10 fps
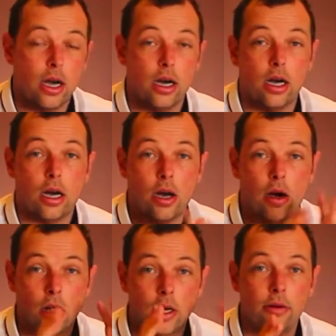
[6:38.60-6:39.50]
I
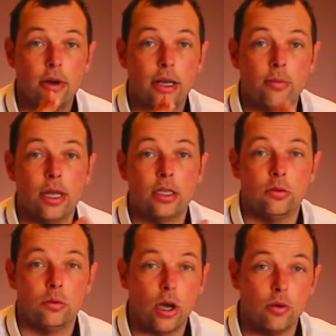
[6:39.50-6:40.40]
highly recommend
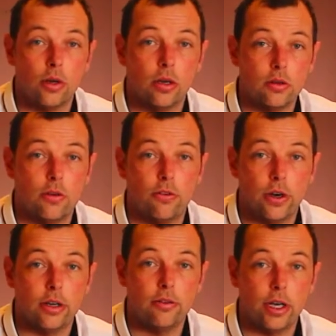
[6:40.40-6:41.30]
you don't go to
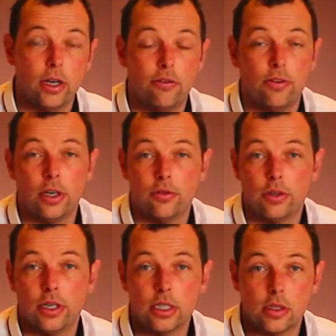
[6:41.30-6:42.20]
Fiverr.
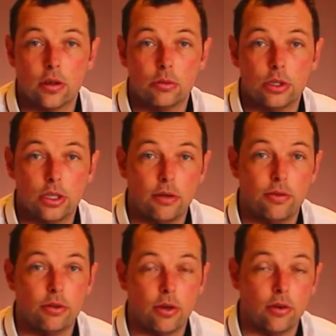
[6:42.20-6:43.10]
Fiverr is an option
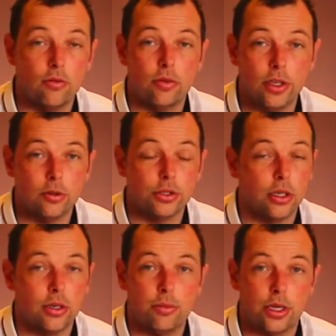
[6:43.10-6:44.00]
if you're on a real
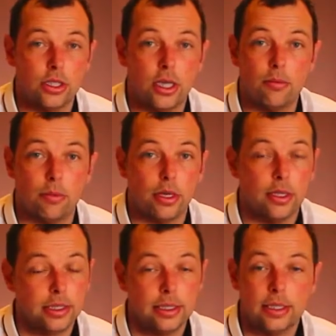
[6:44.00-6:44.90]
tight budget, but
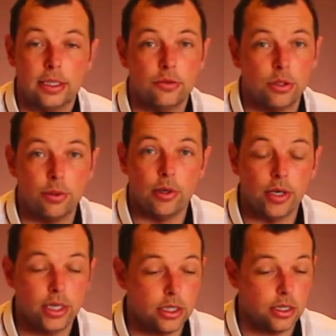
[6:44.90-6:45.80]
to be
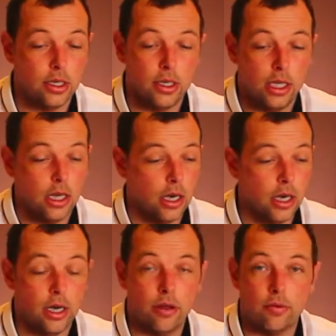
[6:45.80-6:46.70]
honest,
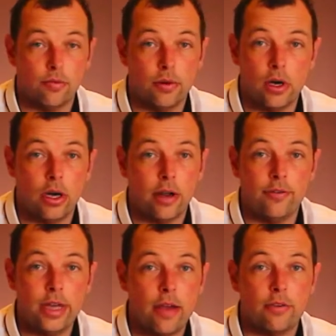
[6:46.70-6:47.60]
I have
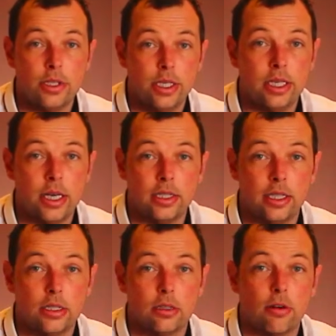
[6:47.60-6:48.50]
never seen any
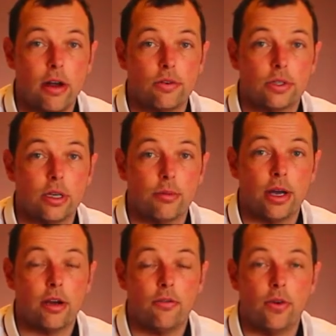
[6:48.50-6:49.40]
decent graphics coming
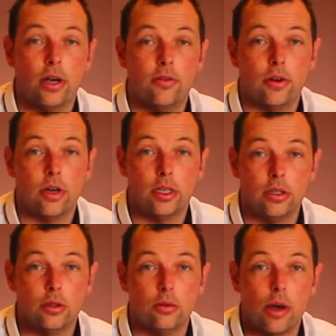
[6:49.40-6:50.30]
out of Fiverr. I
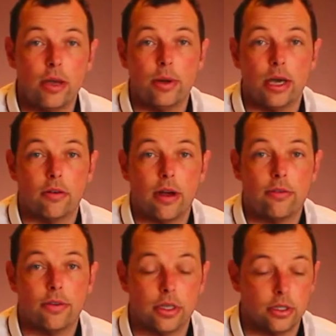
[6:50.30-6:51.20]
can do way better
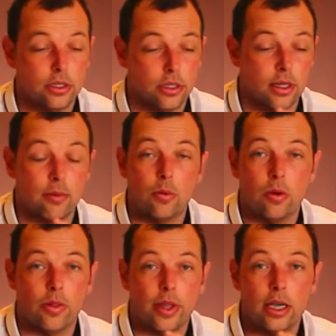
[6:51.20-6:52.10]
graphics than
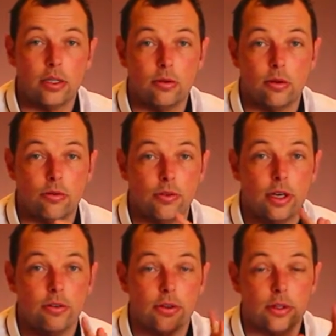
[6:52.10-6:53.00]
what they do on
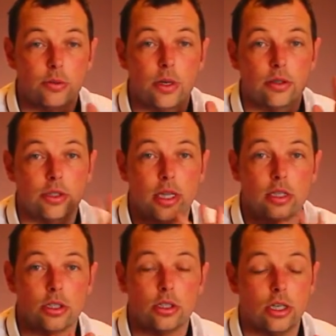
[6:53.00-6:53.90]
Fiverr as well. So they're
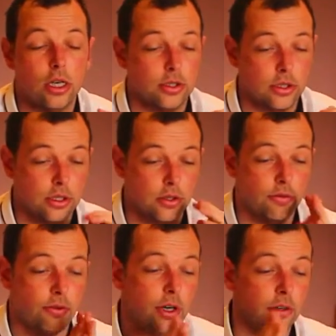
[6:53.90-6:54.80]
just chancers on
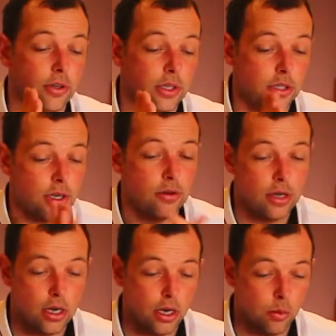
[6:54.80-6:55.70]
Fiverr. So I
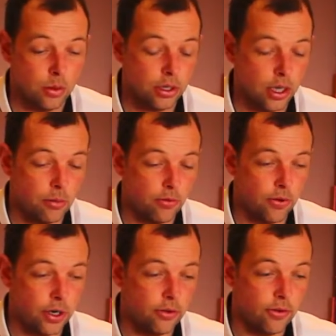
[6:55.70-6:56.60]
wouldn't go with
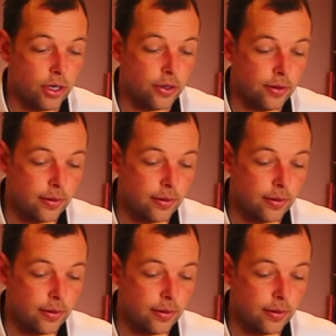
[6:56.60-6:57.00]
Fiverr.